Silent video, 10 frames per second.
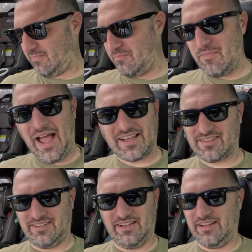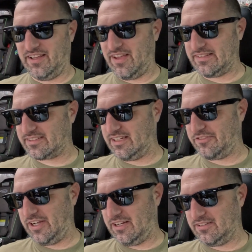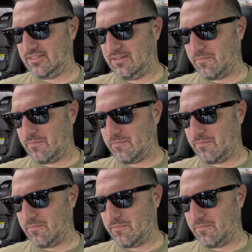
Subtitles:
maxing any of that stuff out.